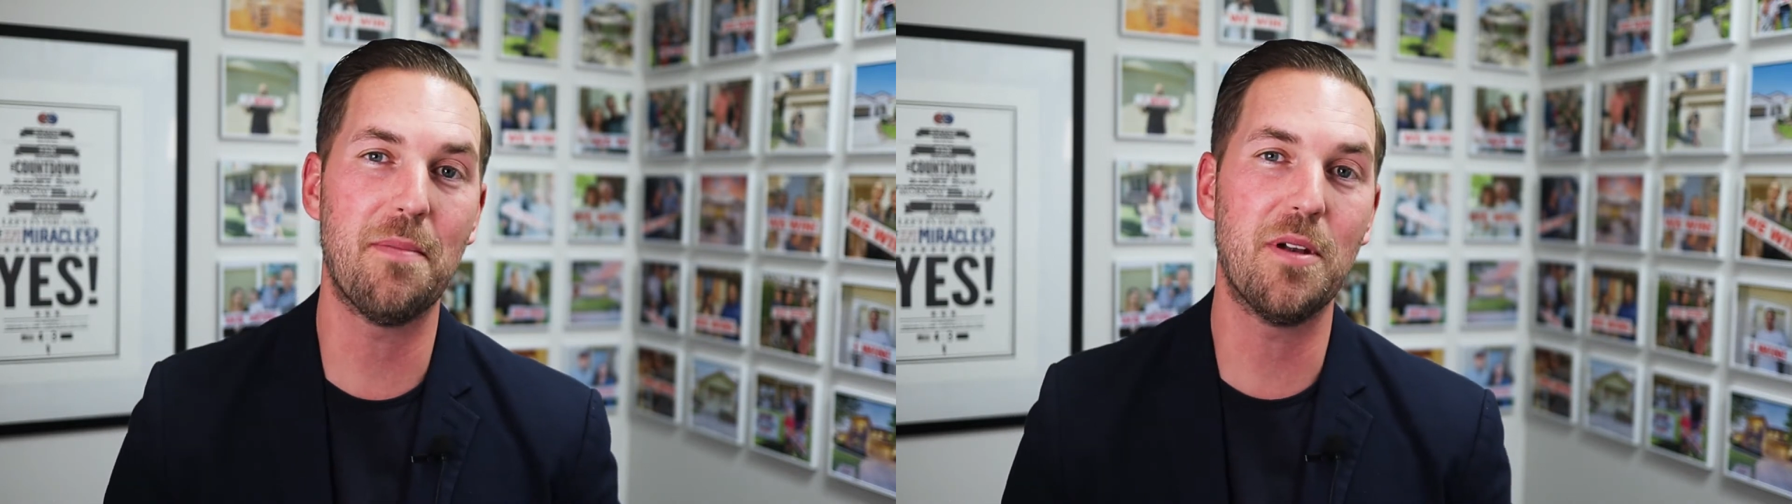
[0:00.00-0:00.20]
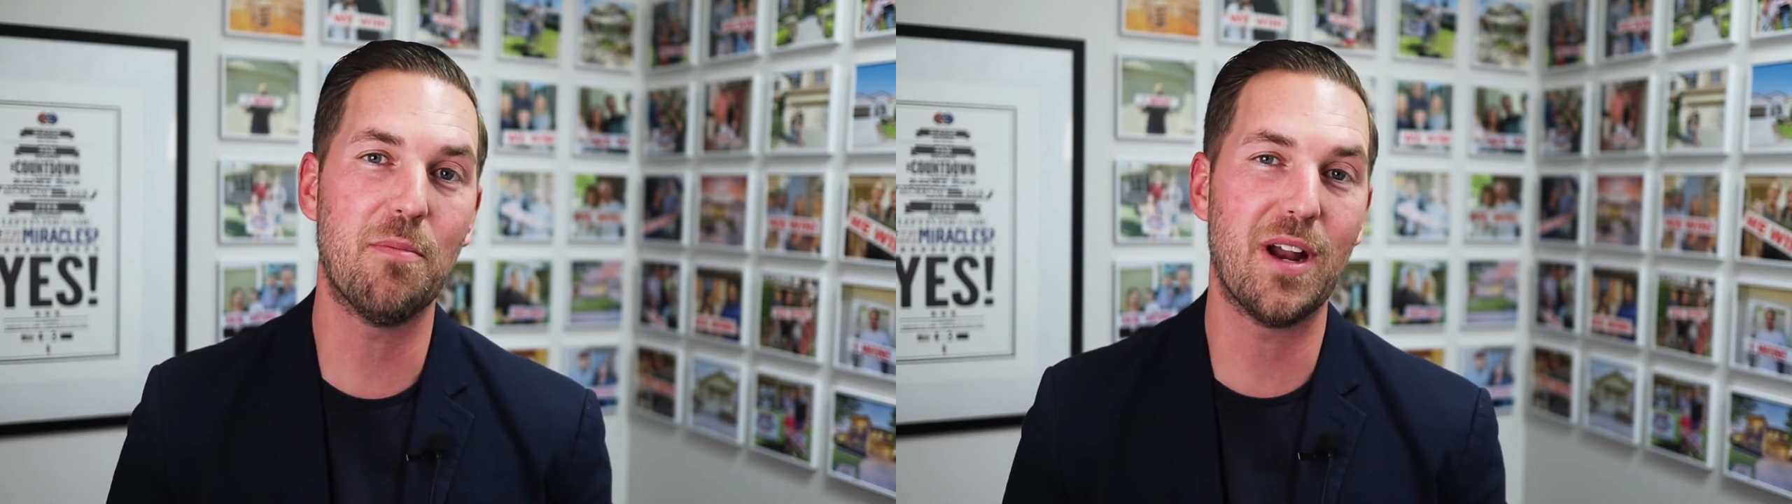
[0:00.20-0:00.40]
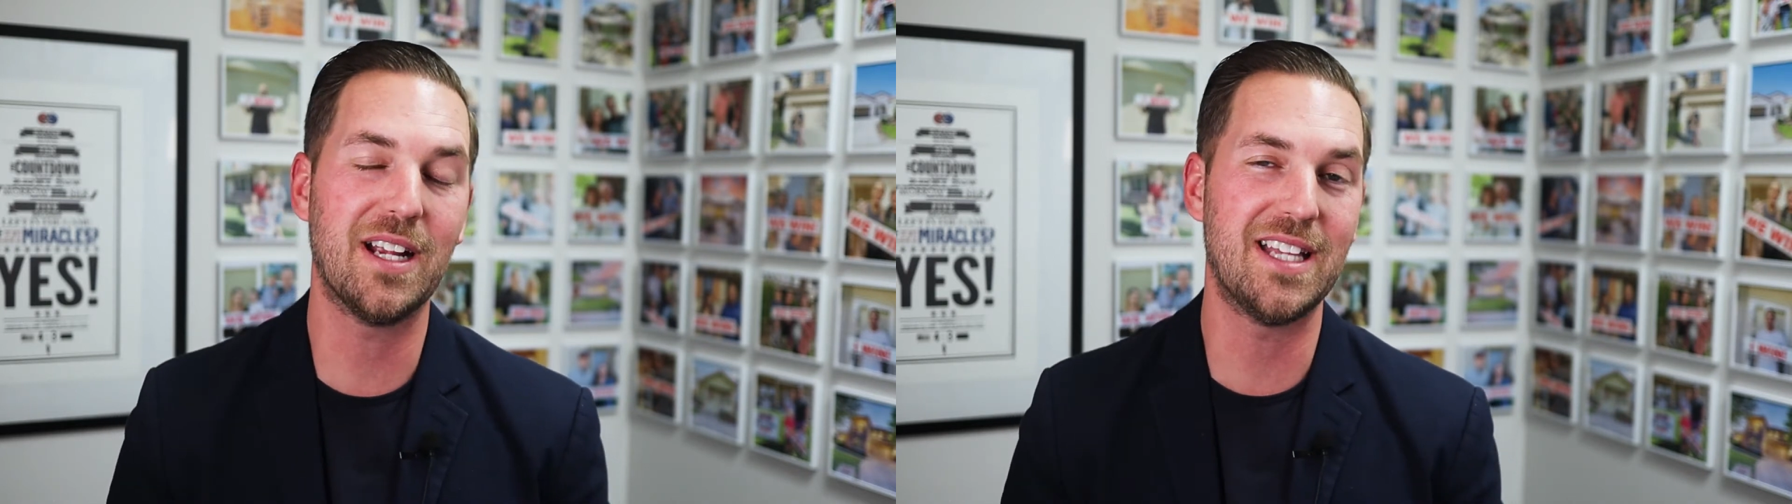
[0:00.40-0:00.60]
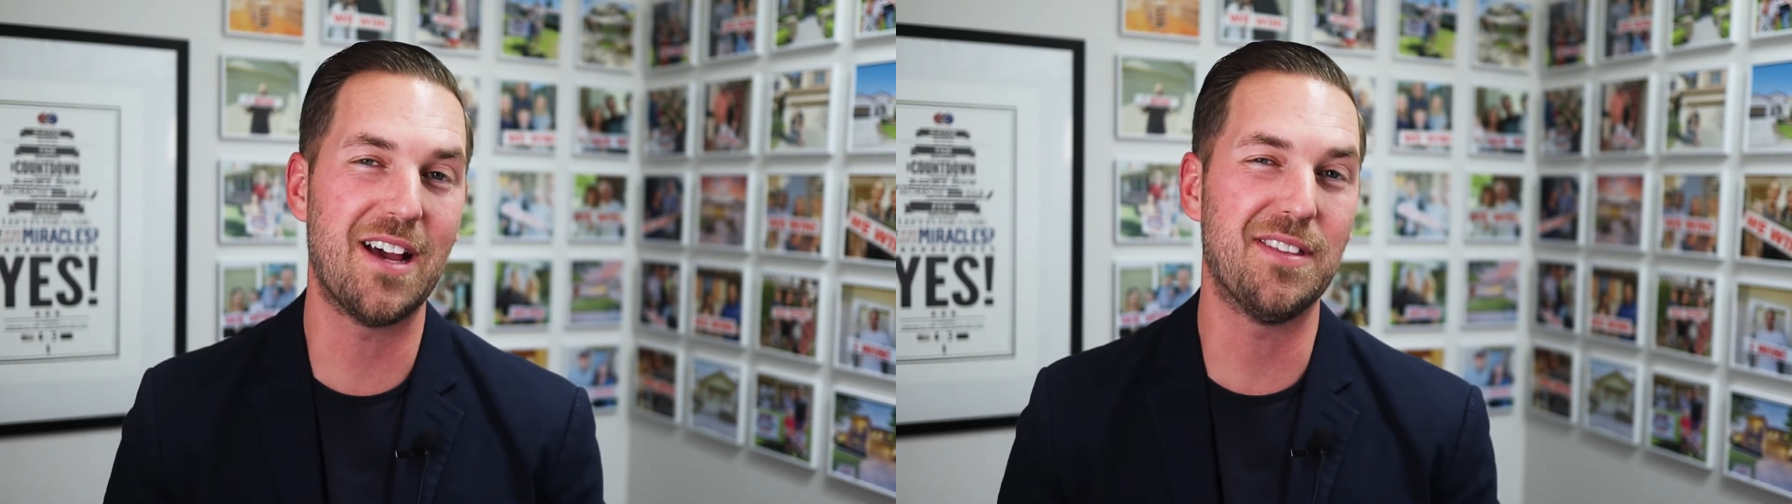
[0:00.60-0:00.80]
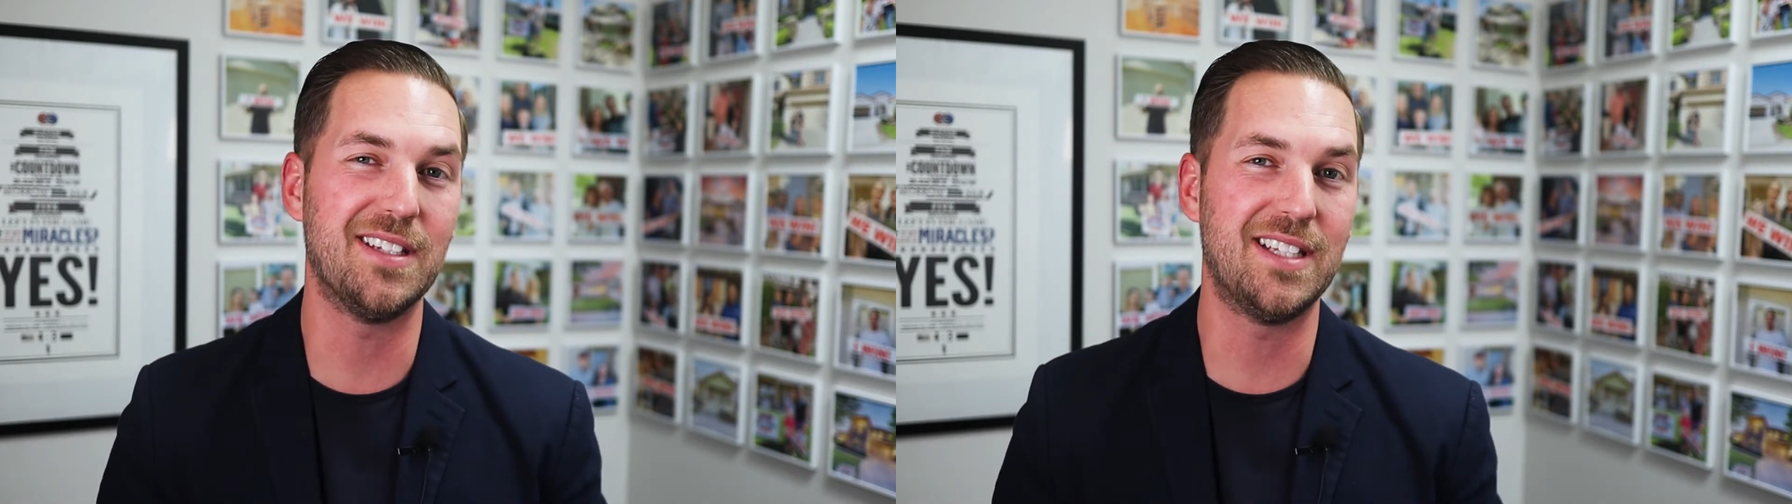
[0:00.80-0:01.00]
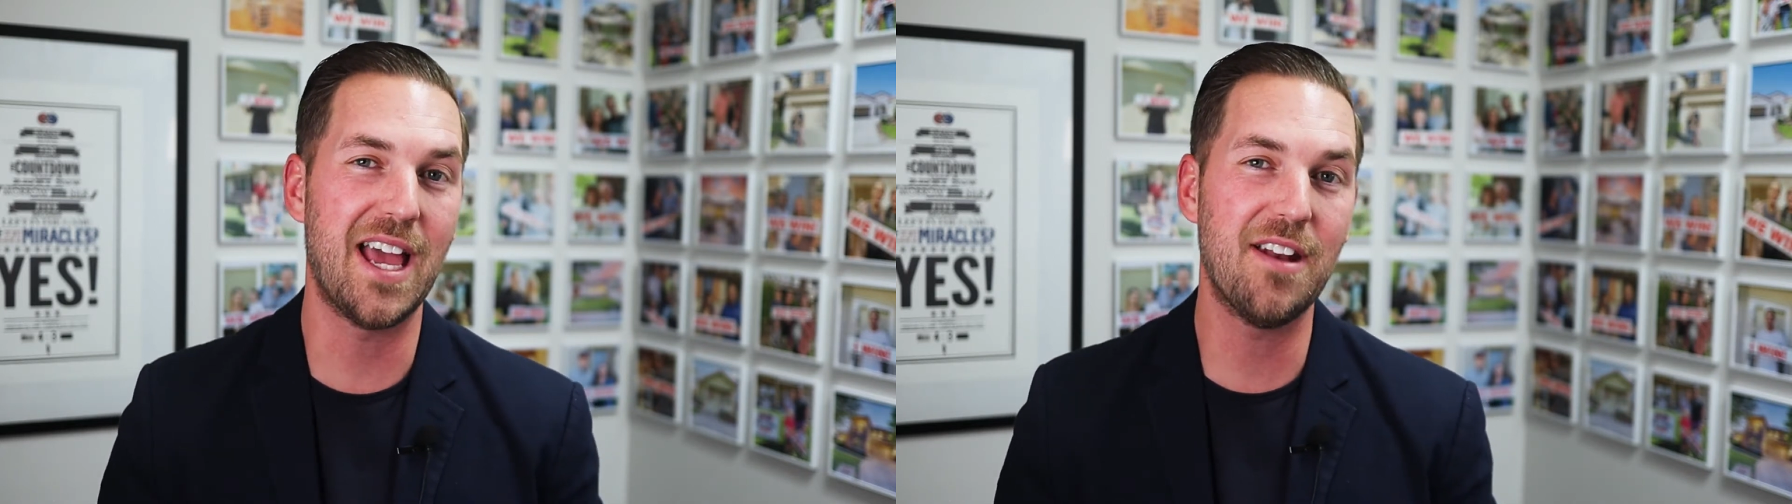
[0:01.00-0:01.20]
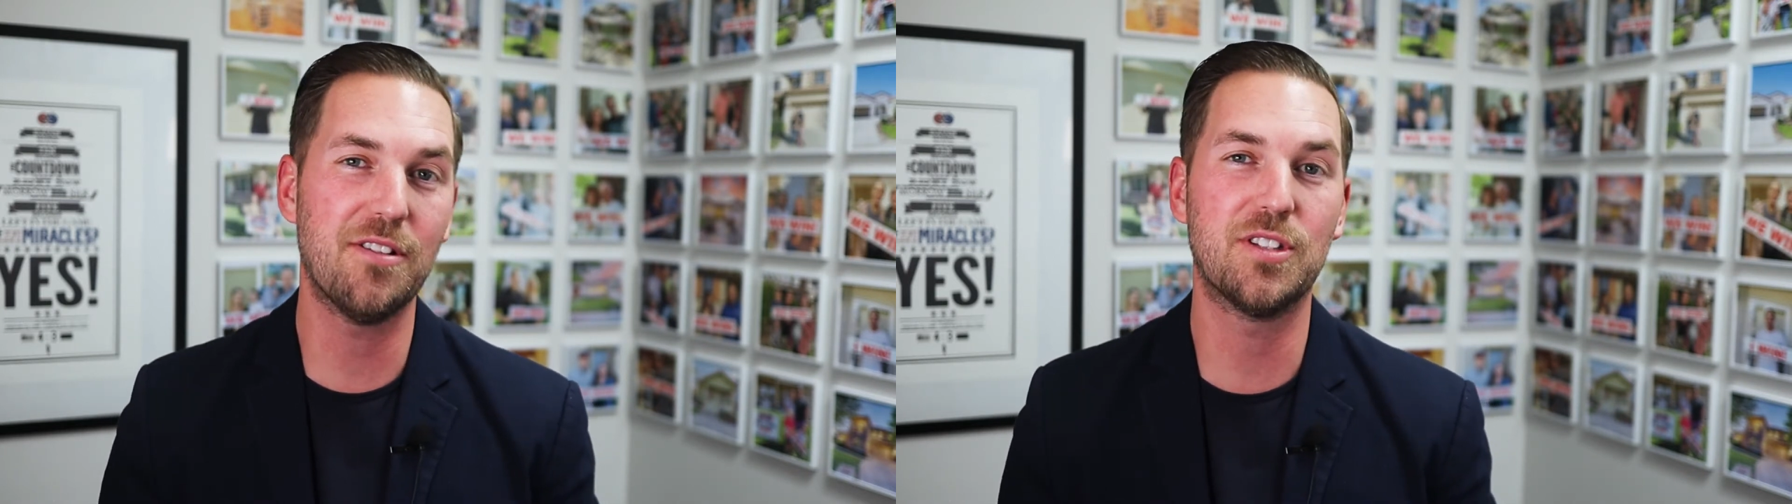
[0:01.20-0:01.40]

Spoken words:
I'm going to break down the 10 or